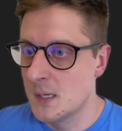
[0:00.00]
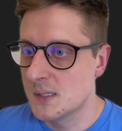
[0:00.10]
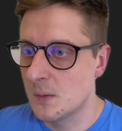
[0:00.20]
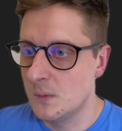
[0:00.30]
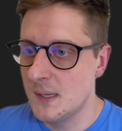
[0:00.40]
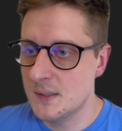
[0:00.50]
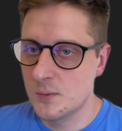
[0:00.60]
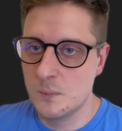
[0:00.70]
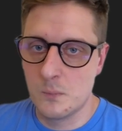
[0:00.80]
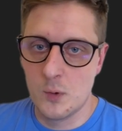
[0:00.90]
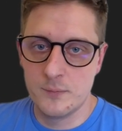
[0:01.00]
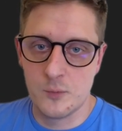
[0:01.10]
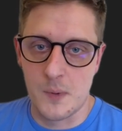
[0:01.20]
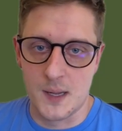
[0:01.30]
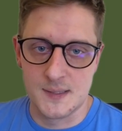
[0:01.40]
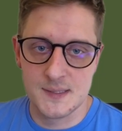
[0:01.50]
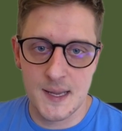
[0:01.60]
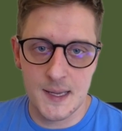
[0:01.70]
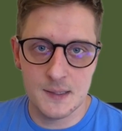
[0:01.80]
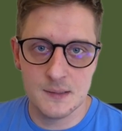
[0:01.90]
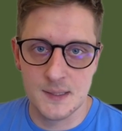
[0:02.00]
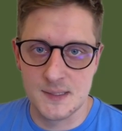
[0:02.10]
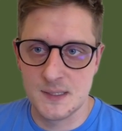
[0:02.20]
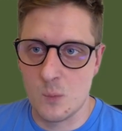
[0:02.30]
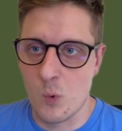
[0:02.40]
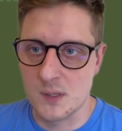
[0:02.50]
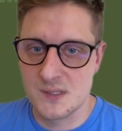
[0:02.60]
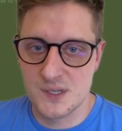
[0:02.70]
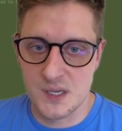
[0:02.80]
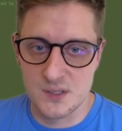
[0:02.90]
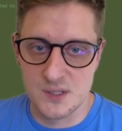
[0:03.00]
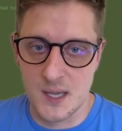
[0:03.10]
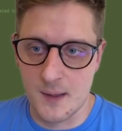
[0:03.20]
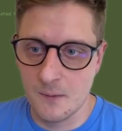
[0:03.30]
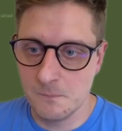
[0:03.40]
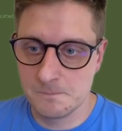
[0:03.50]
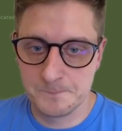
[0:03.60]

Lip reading: So let's move to my state. Let's see what's changed here.